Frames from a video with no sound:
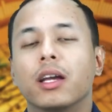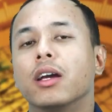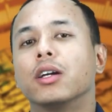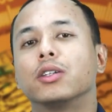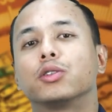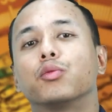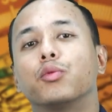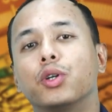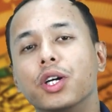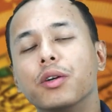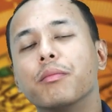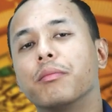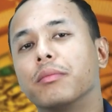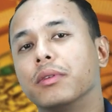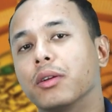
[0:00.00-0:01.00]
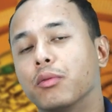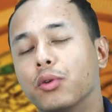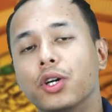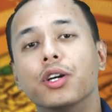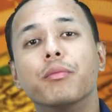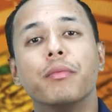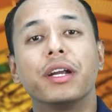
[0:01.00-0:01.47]
So the
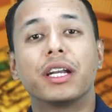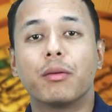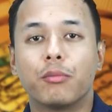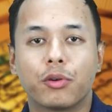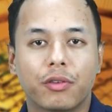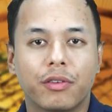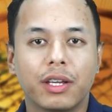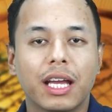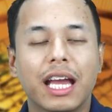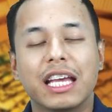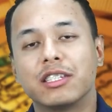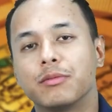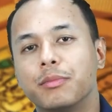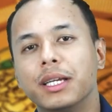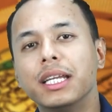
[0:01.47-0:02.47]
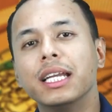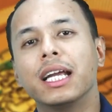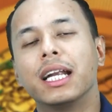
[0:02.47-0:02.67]
word metamorphic has been